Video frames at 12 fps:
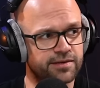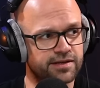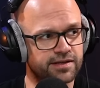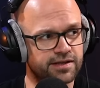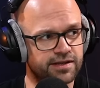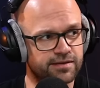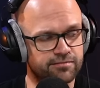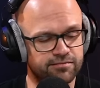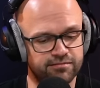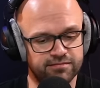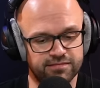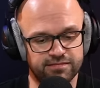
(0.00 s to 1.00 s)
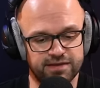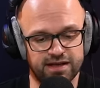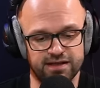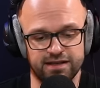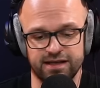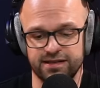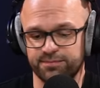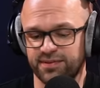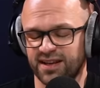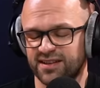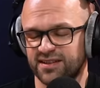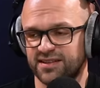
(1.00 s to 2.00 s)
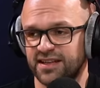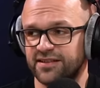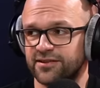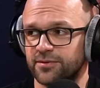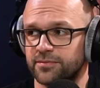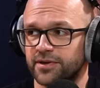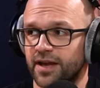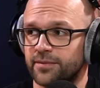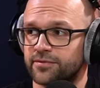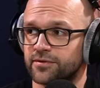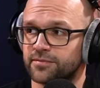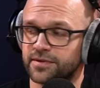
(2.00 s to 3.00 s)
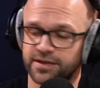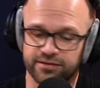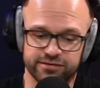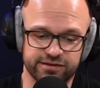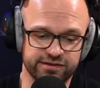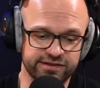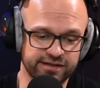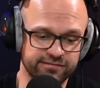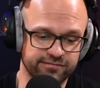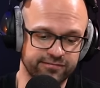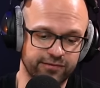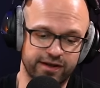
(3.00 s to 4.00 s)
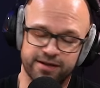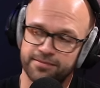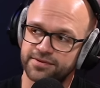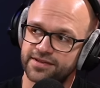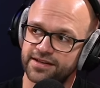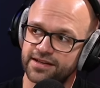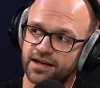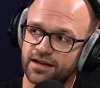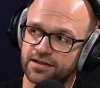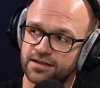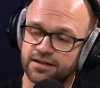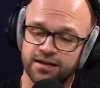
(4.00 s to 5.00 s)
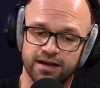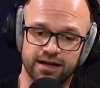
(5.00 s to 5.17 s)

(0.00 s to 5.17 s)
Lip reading: And yeah, he'd had a decent number of games for him, but they obviously just didn't rate him particularly highly.